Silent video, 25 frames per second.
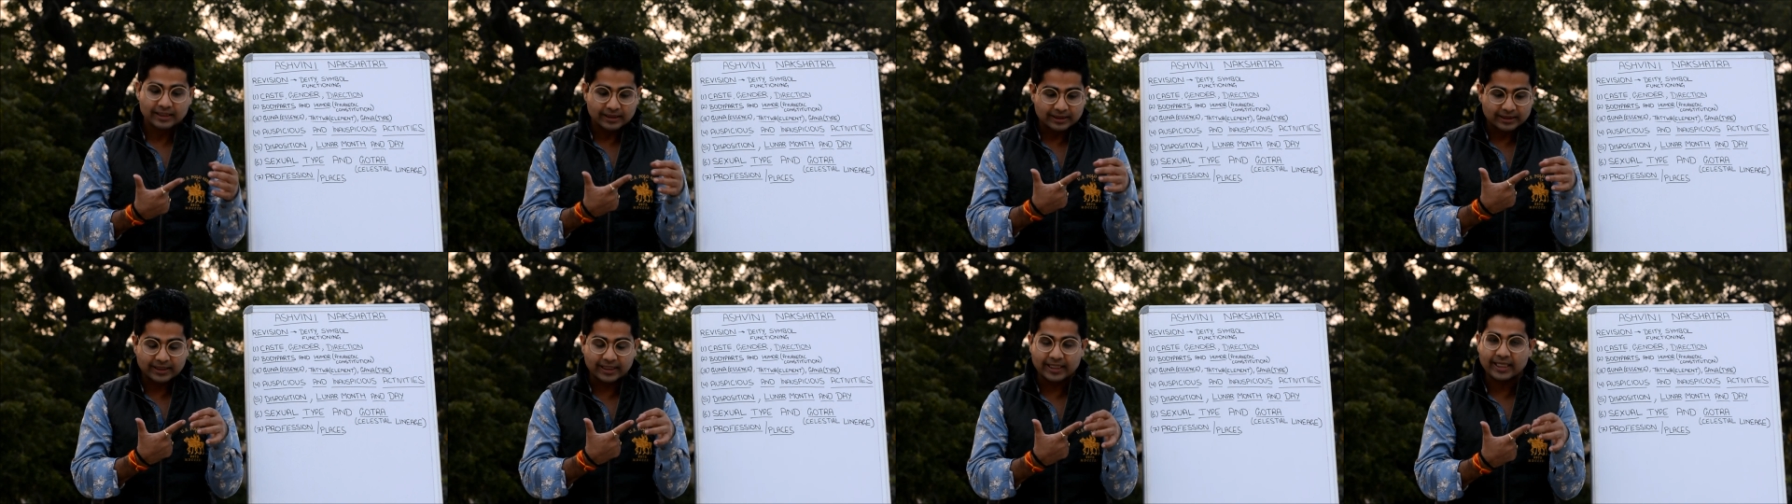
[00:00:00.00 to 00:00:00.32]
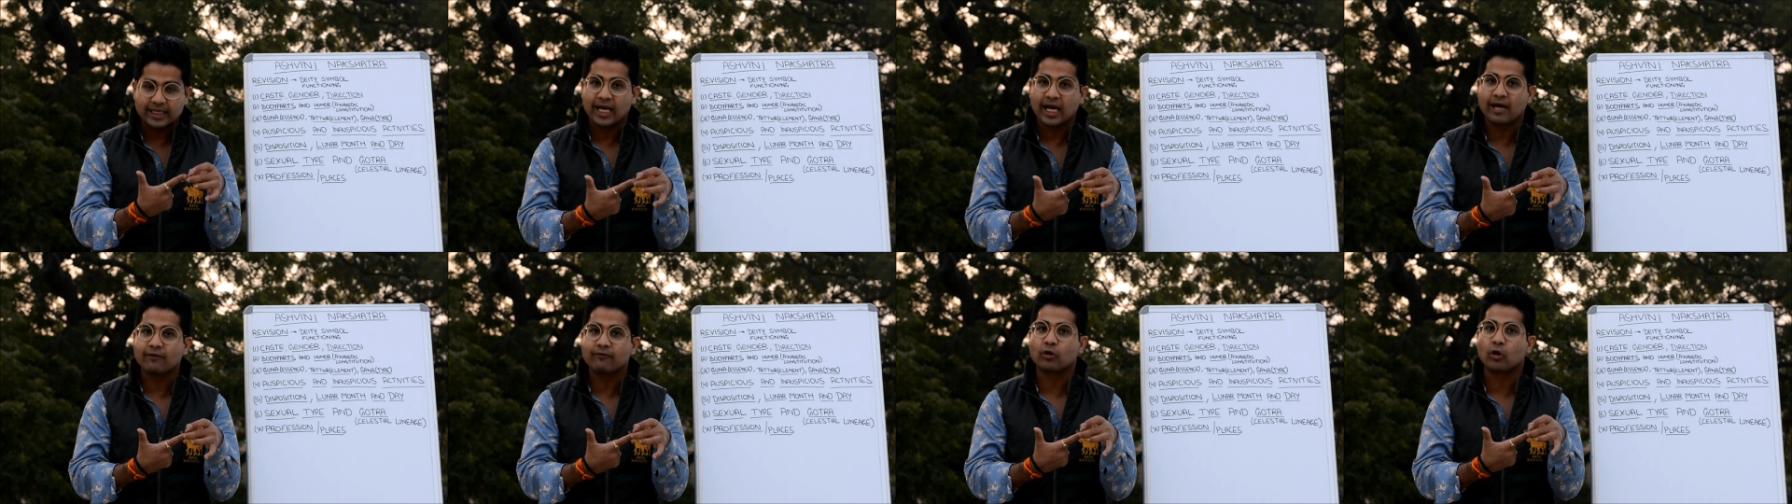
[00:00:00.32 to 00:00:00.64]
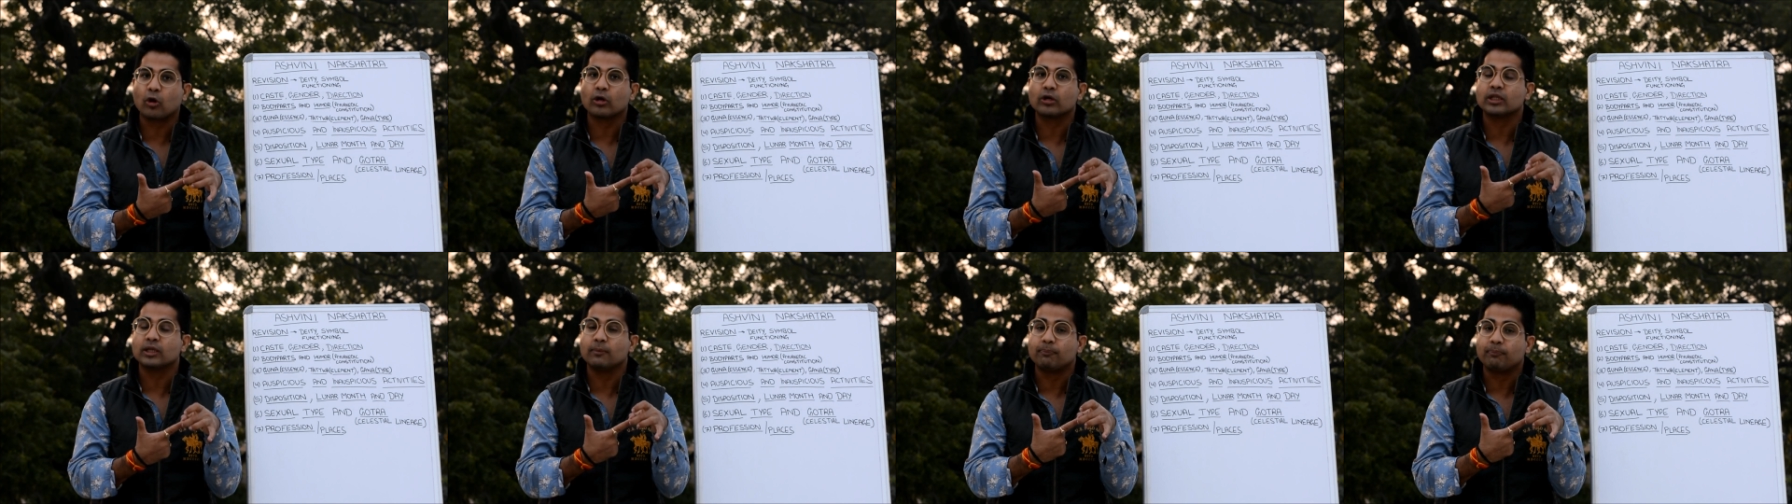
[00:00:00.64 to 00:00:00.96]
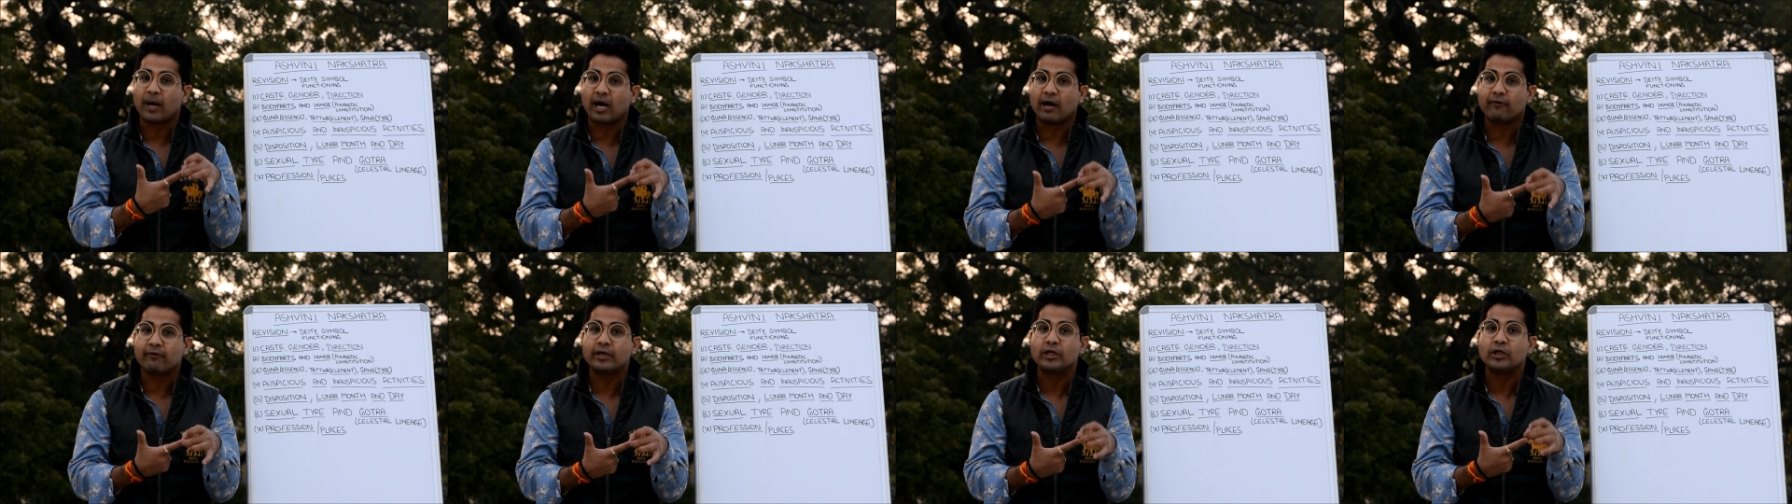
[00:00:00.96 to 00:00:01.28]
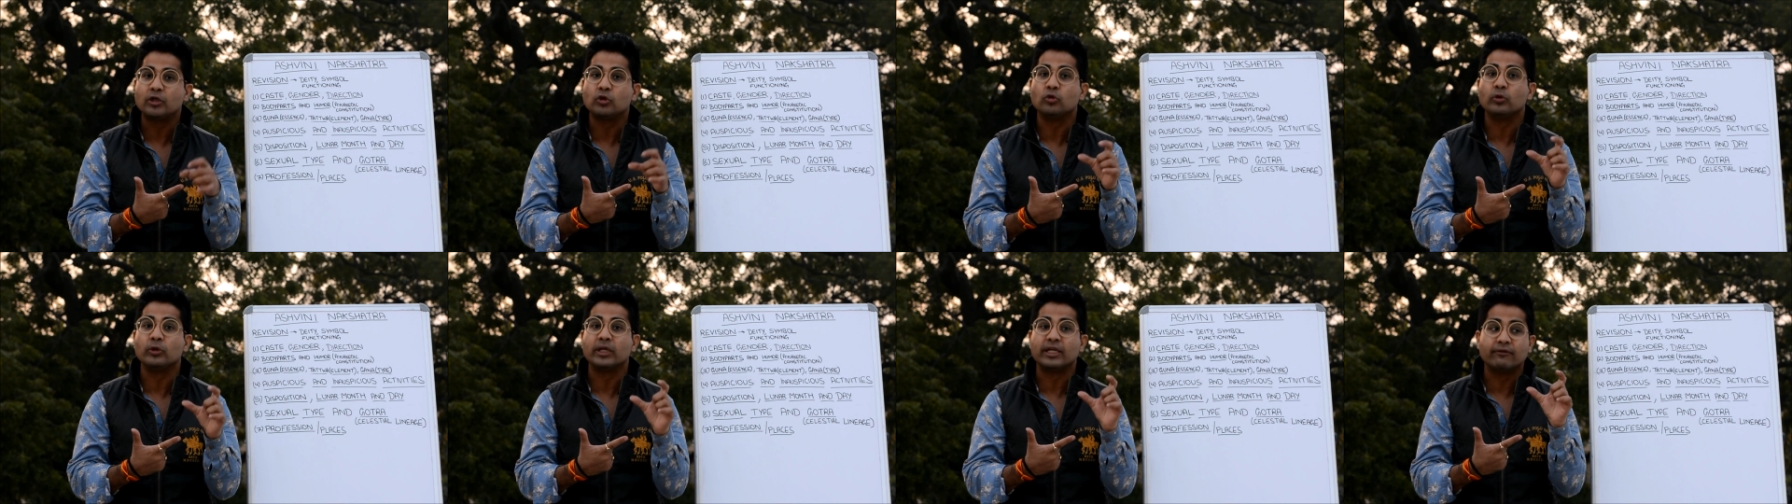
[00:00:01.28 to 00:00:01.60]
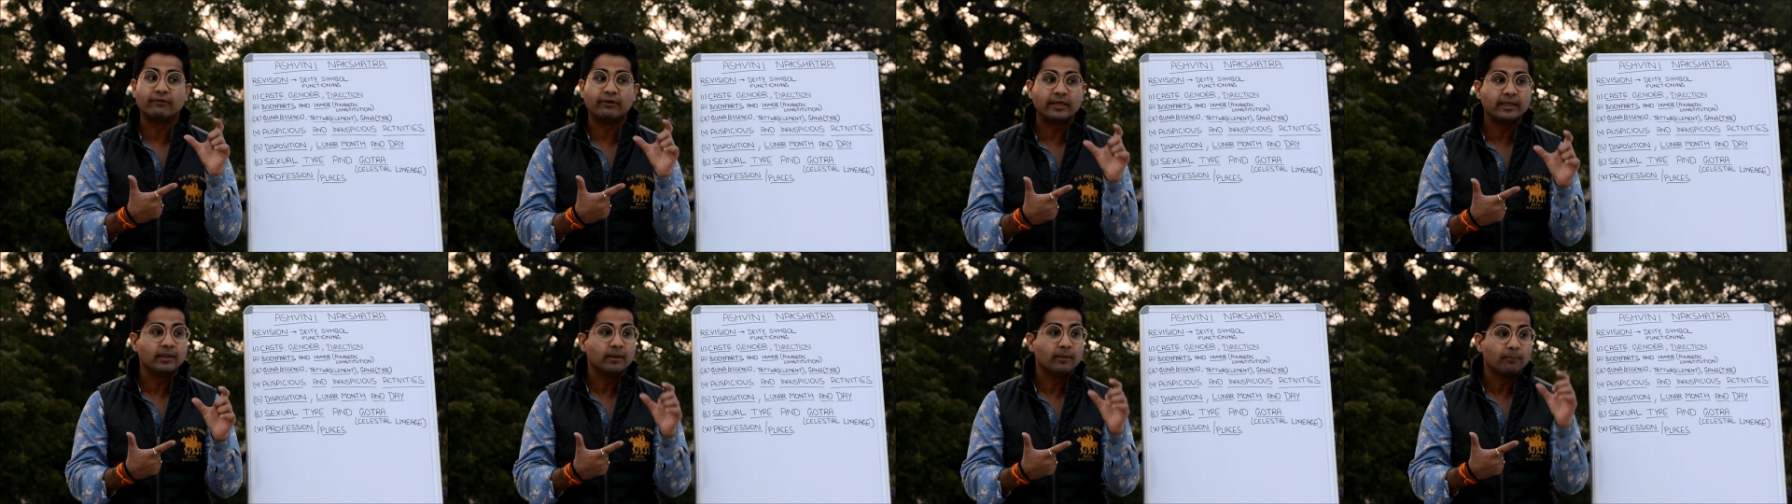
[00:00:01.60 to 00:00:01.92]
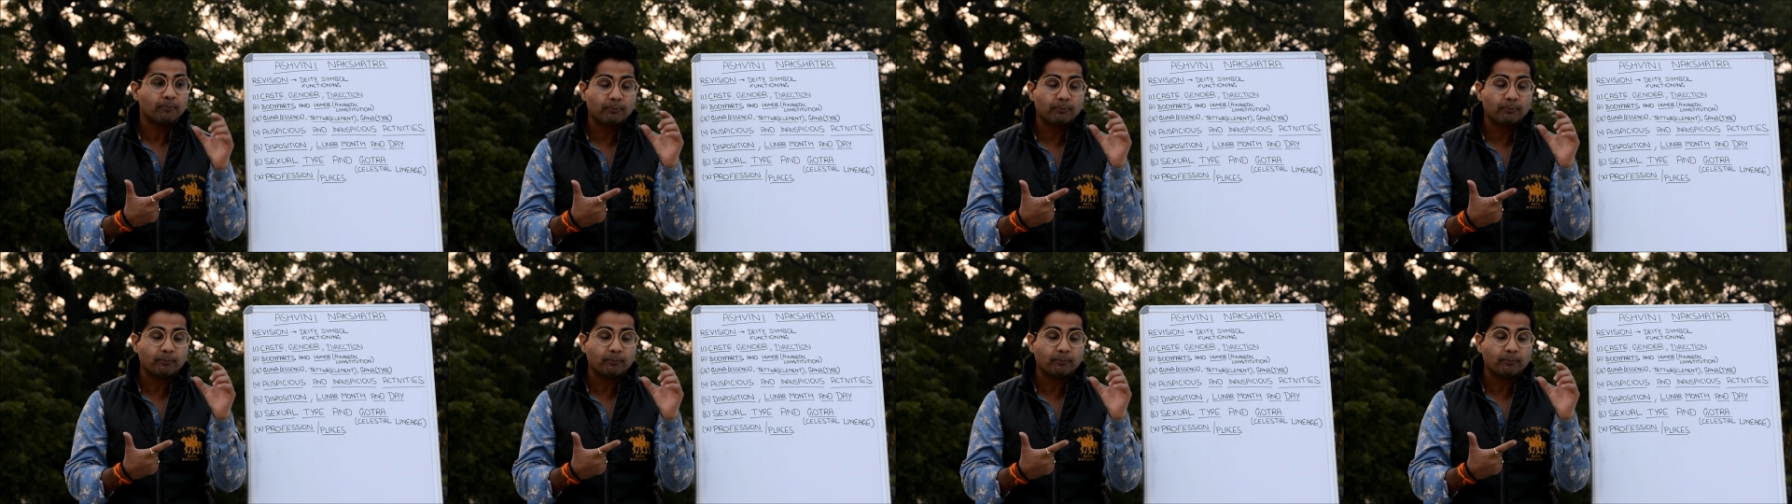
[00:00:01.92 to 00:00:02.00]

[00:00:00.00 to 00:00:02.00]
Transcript: They have got the power to even